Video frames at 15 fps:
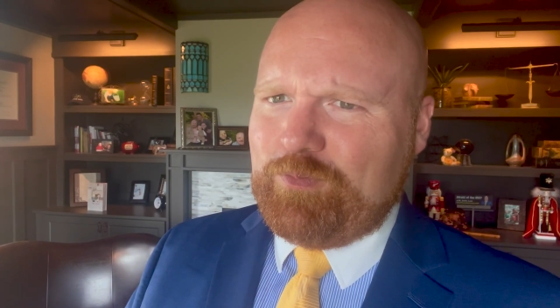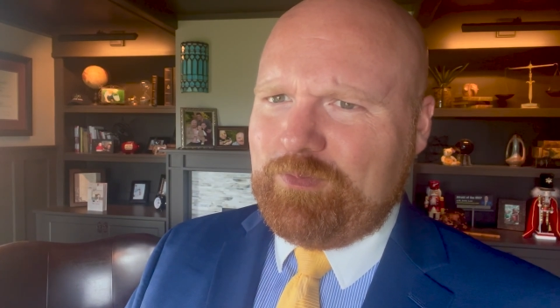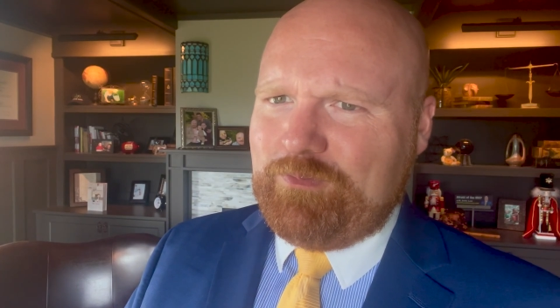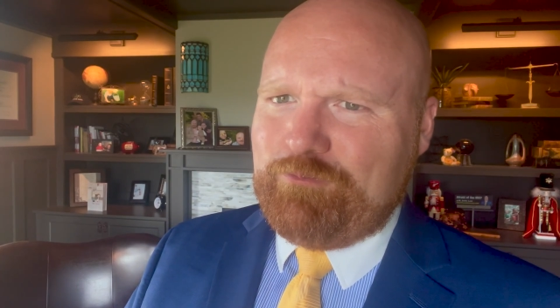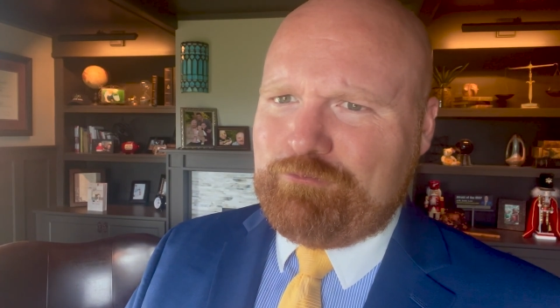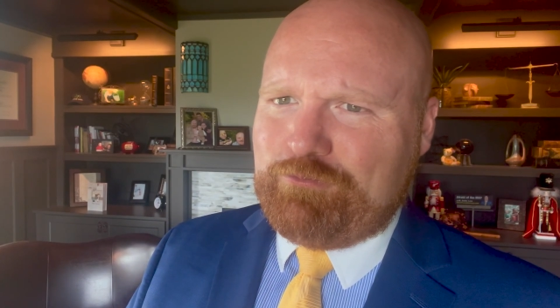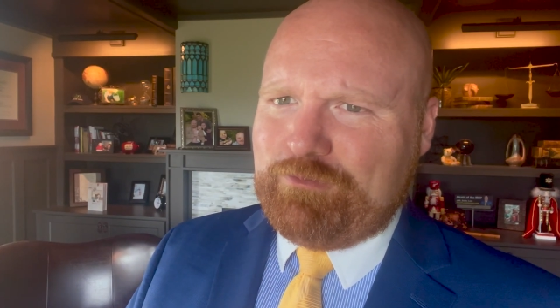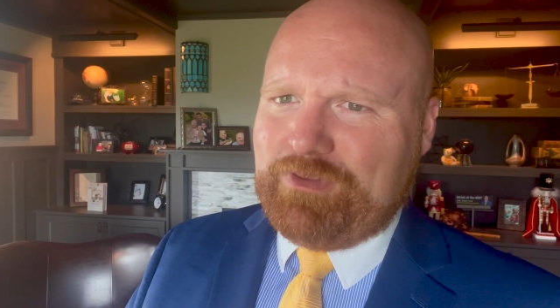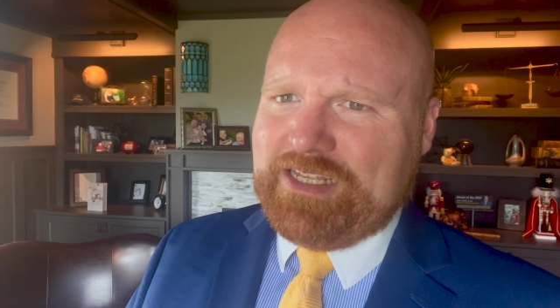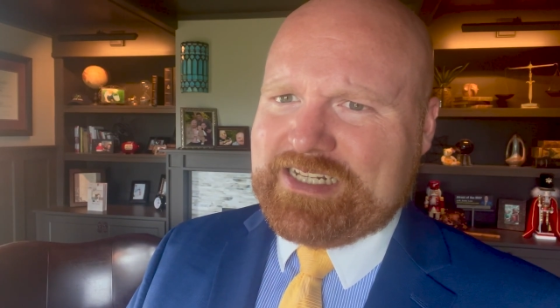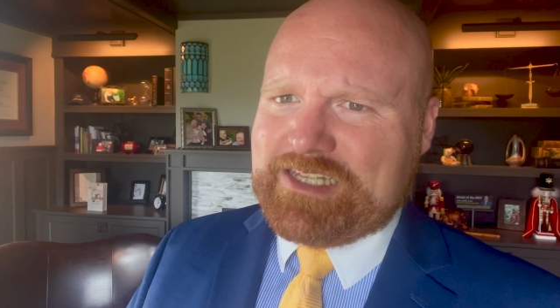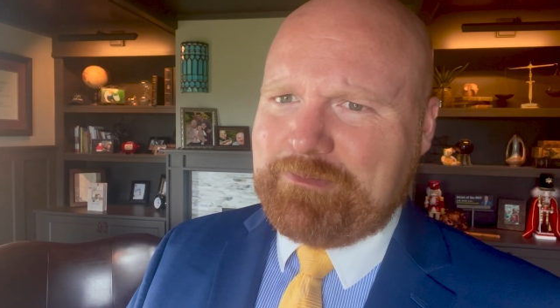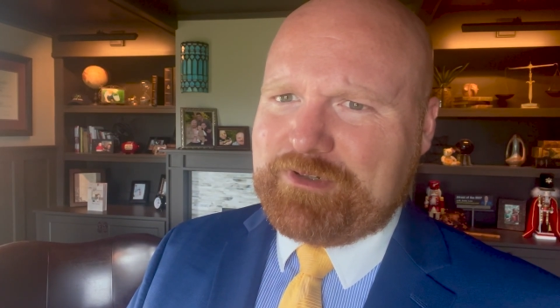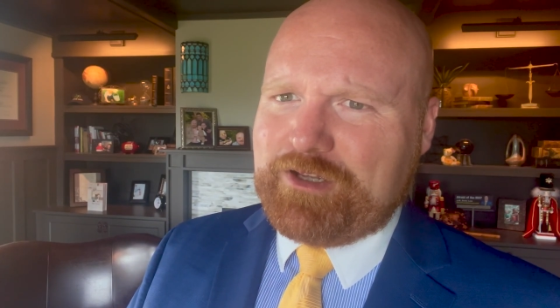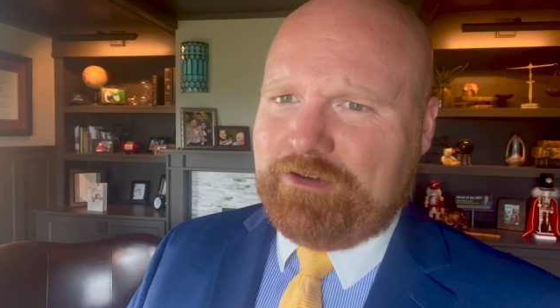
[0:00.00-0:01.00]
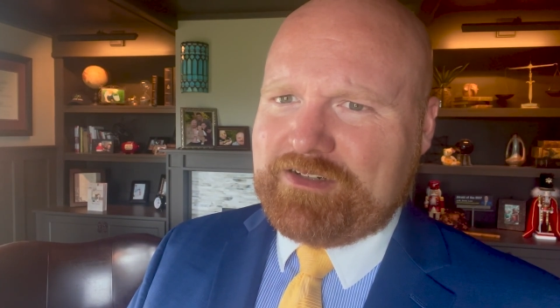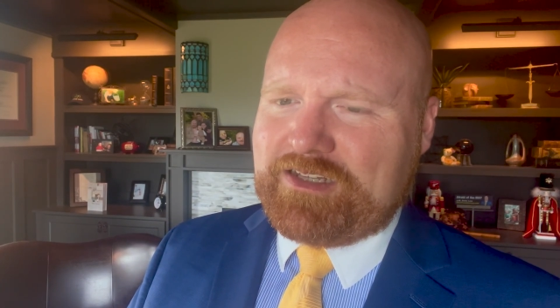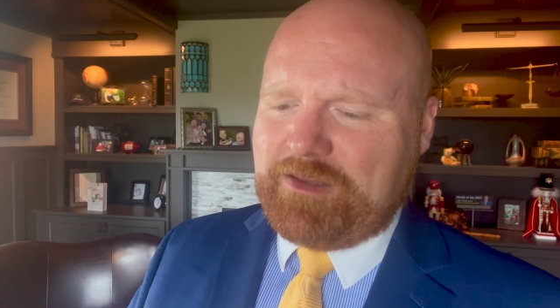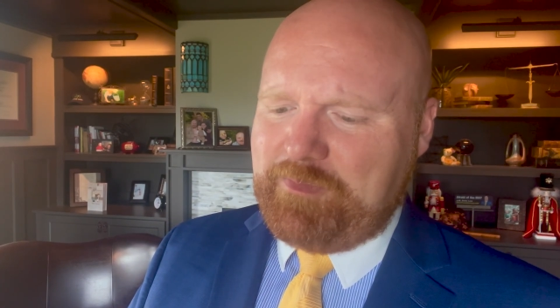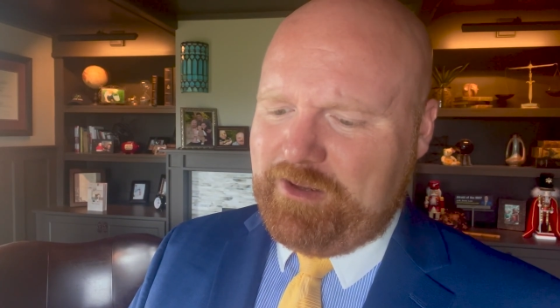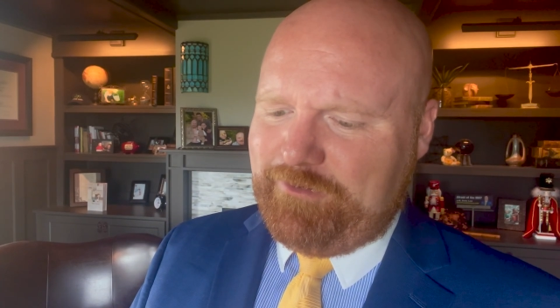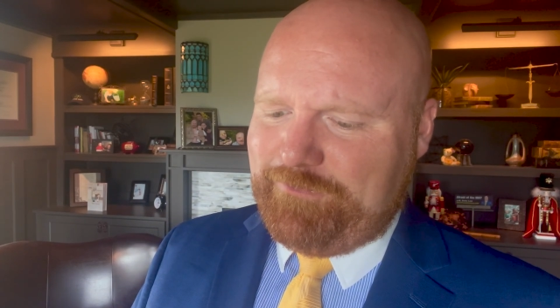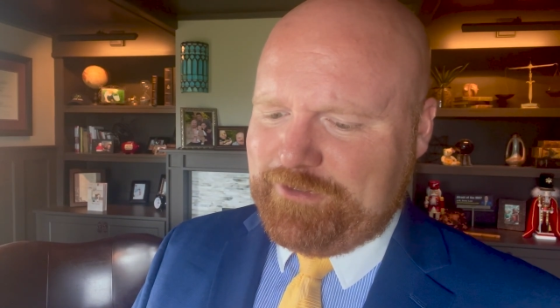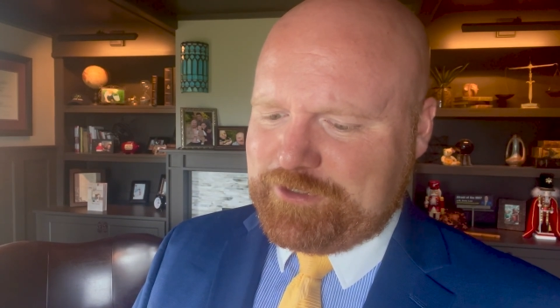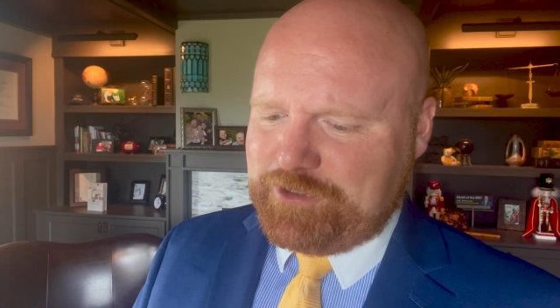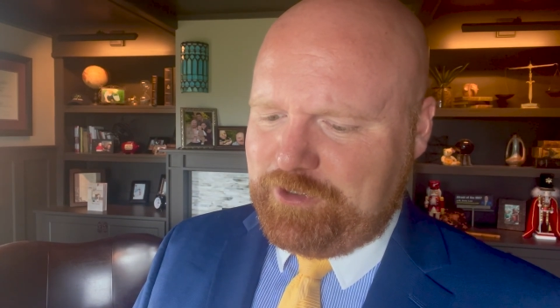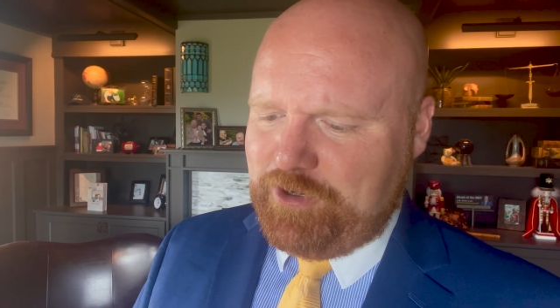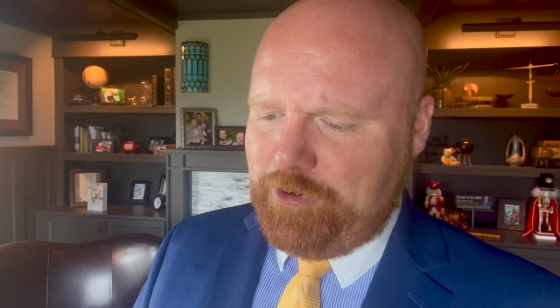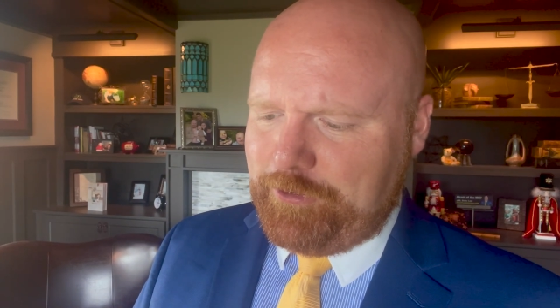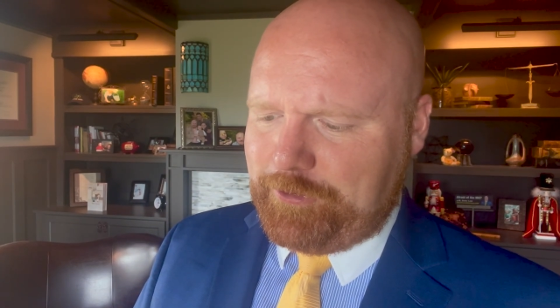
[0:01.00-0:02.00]
list themselves as the
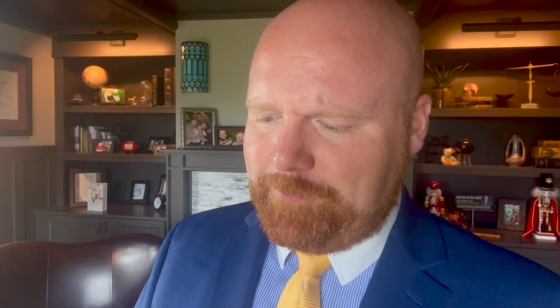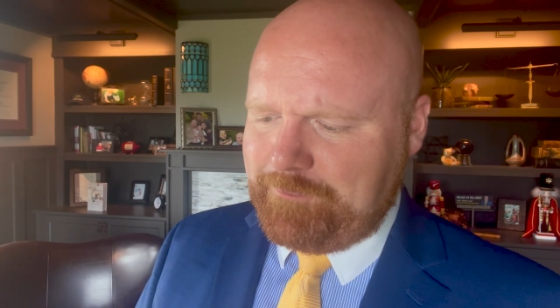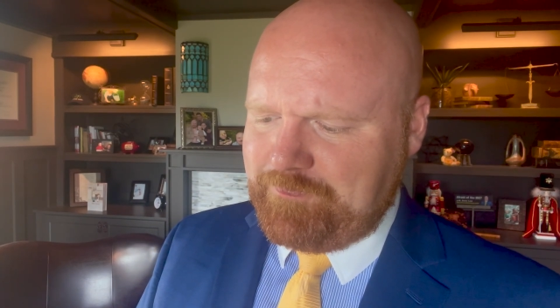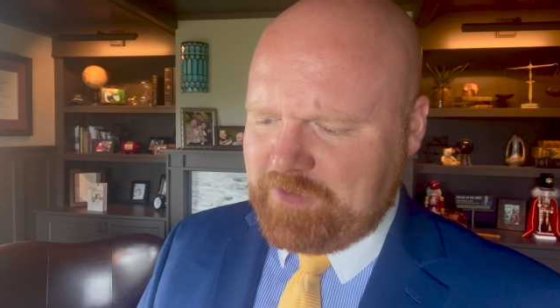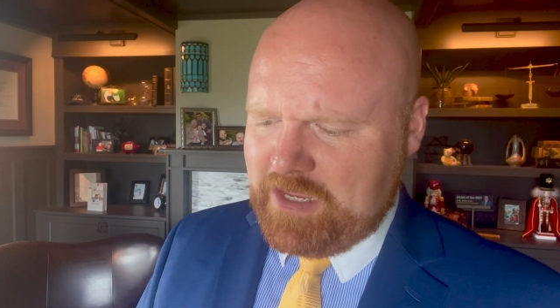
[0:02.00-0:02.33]
beneficial owner.